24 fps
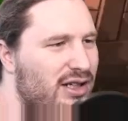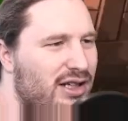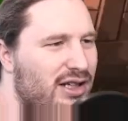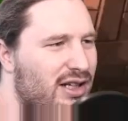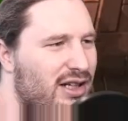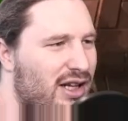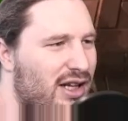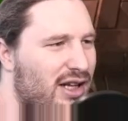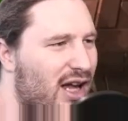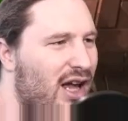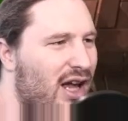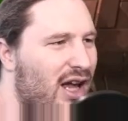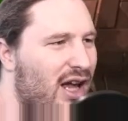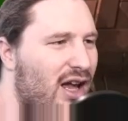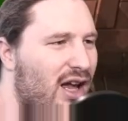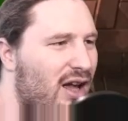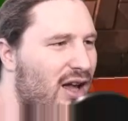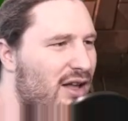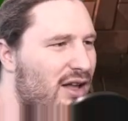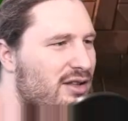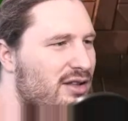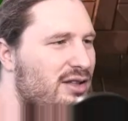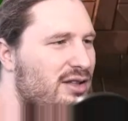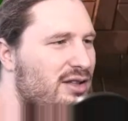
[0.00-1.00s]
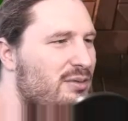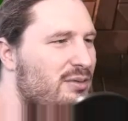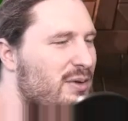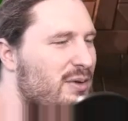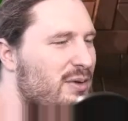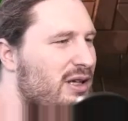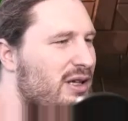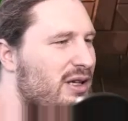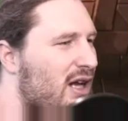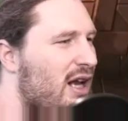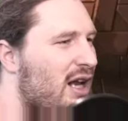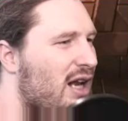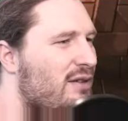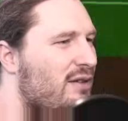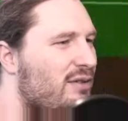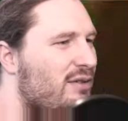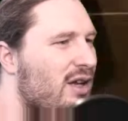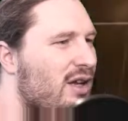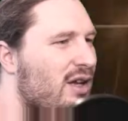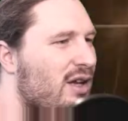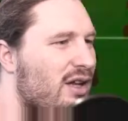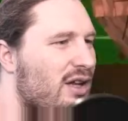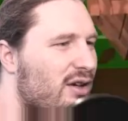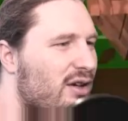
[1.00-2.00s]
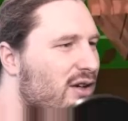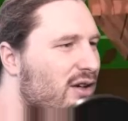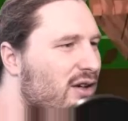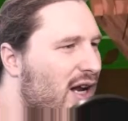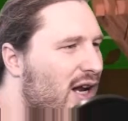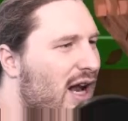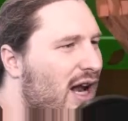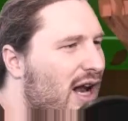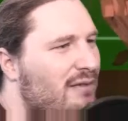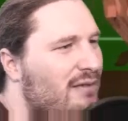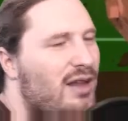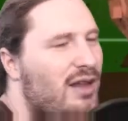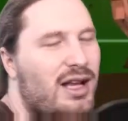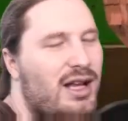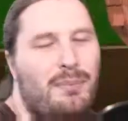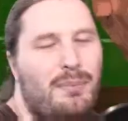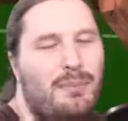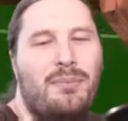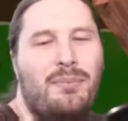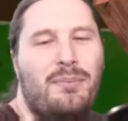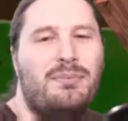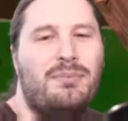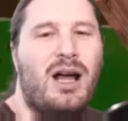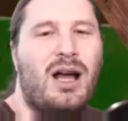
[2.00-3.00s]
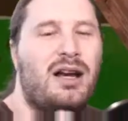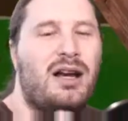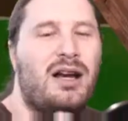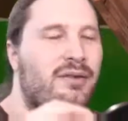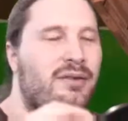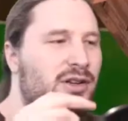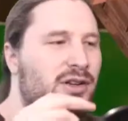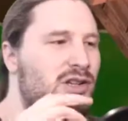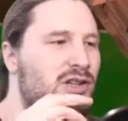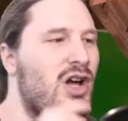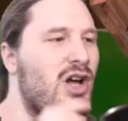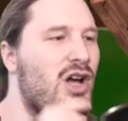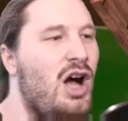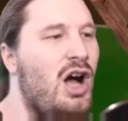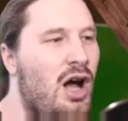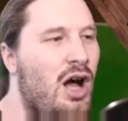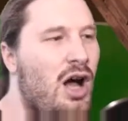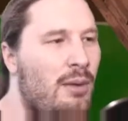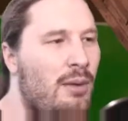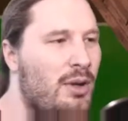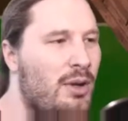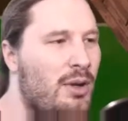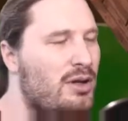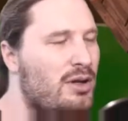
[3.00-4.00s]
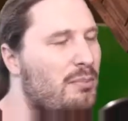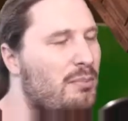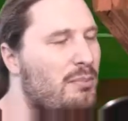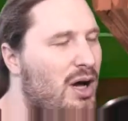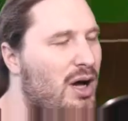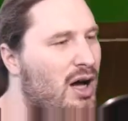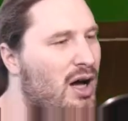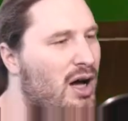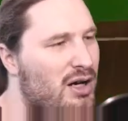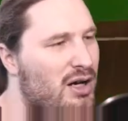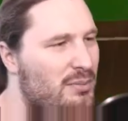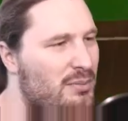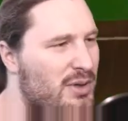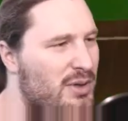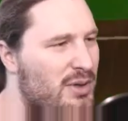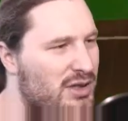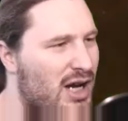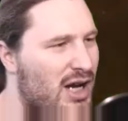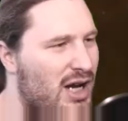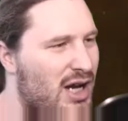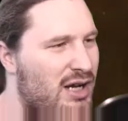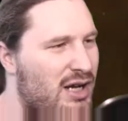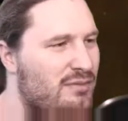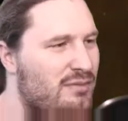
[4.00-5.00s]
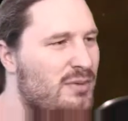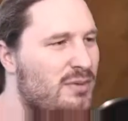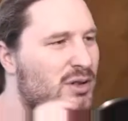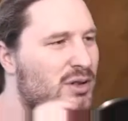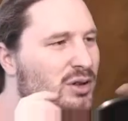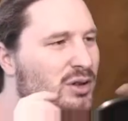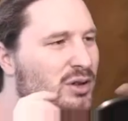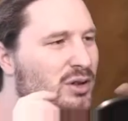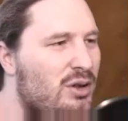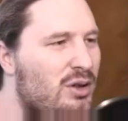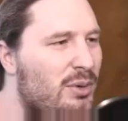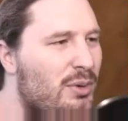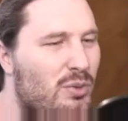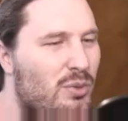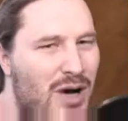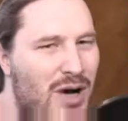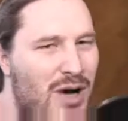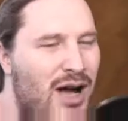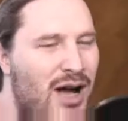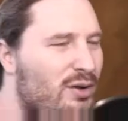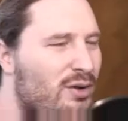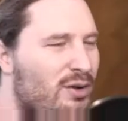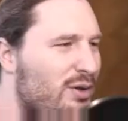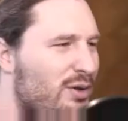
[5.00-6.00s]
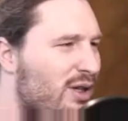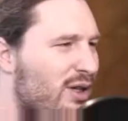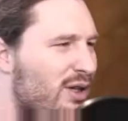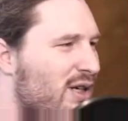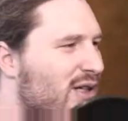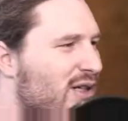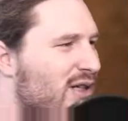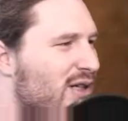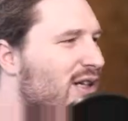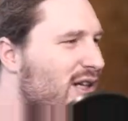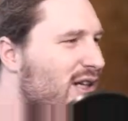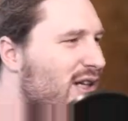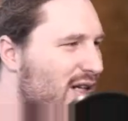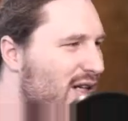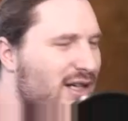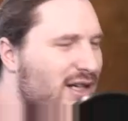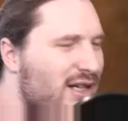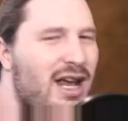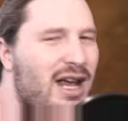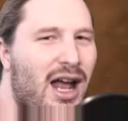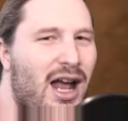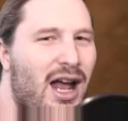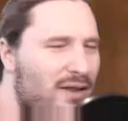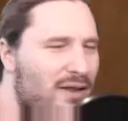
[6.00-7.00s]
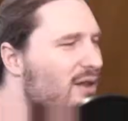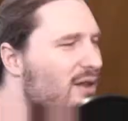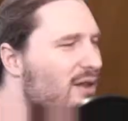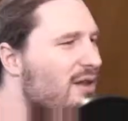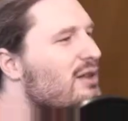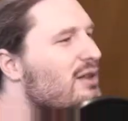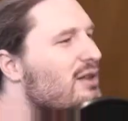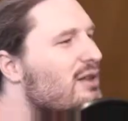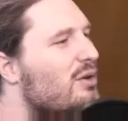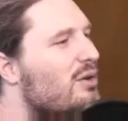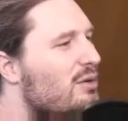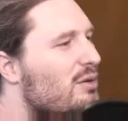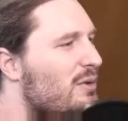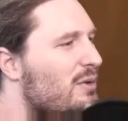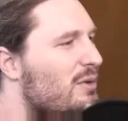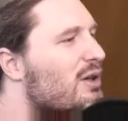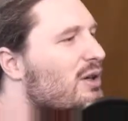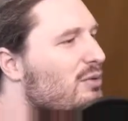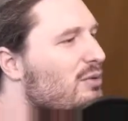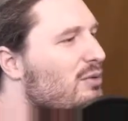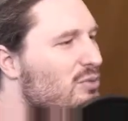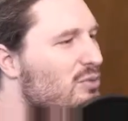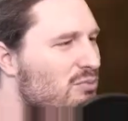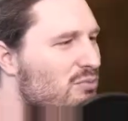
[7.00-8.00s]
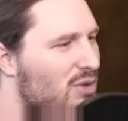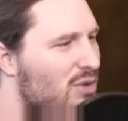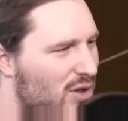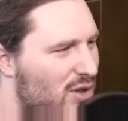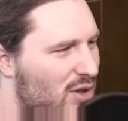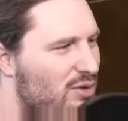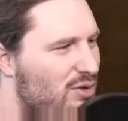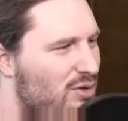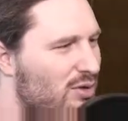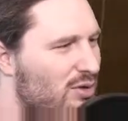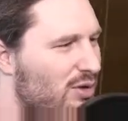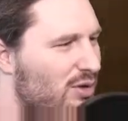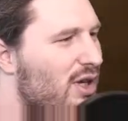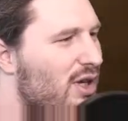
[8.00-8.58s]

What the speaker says: To be kind of, they're going to have like a kind of a knob on the bottom and kind of be a little bit rounded, and yeah, I think they're going to be pretty cool.